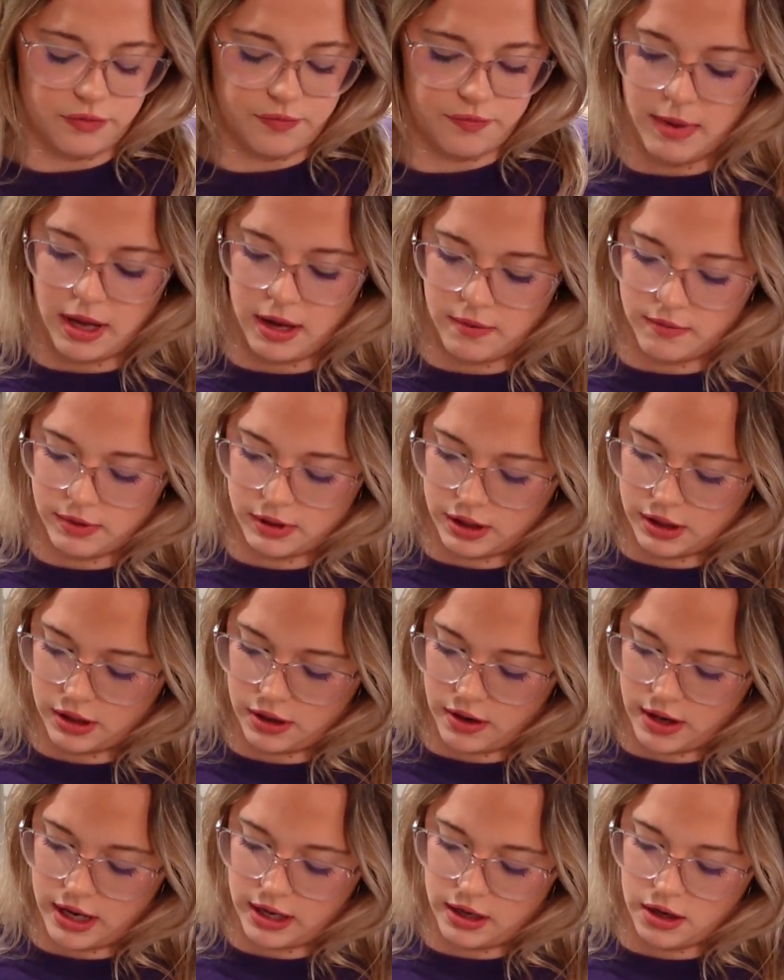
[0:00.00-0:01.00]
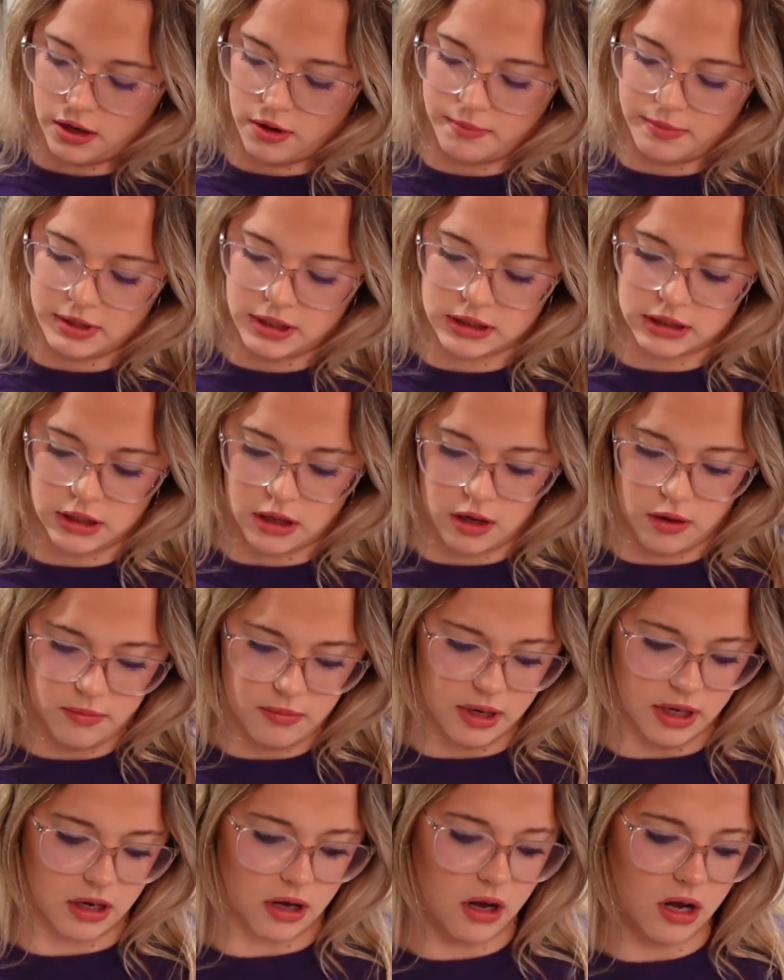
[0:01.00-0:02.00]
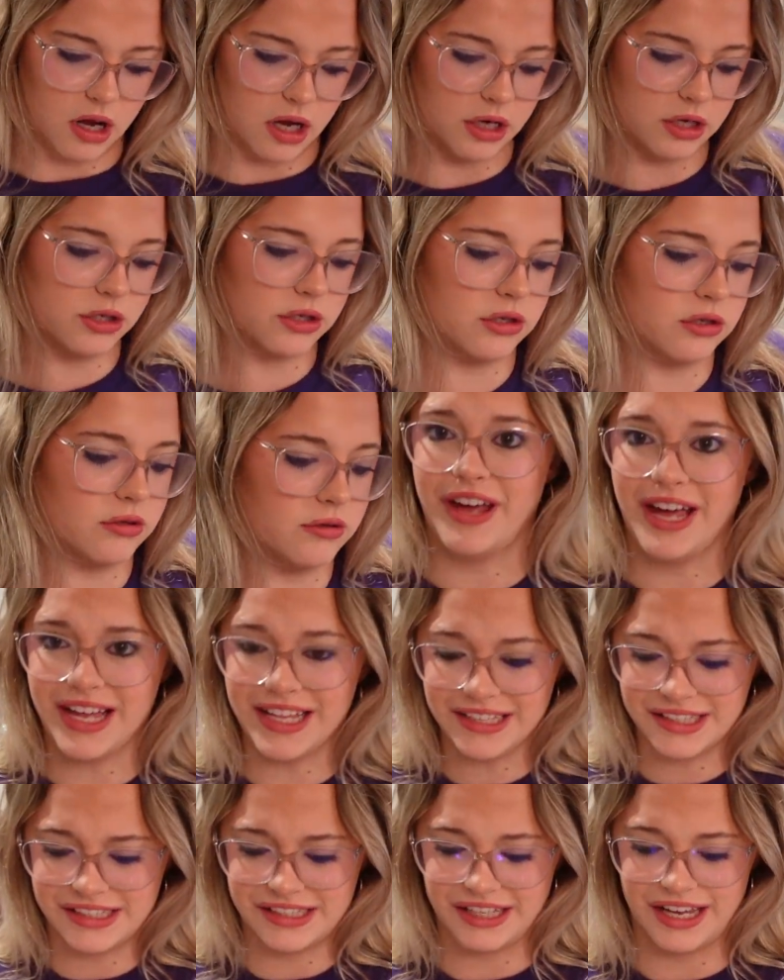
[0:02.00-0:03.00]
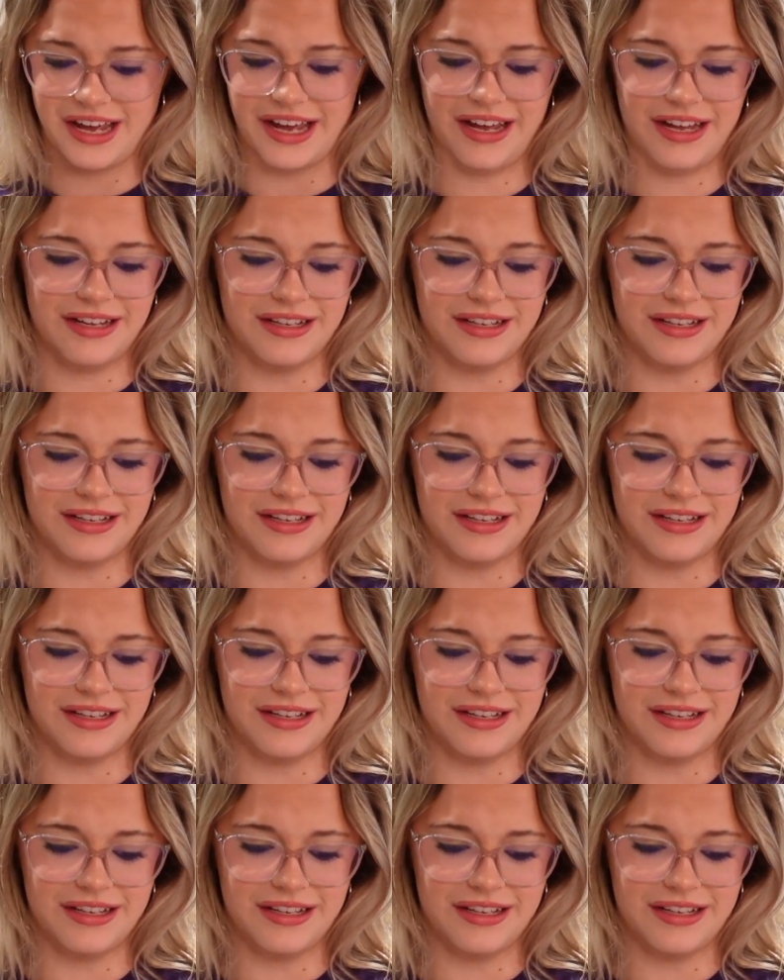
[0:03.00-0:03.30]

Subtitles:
But we're gonna go ahead and open this. Oh my gosh, fancy.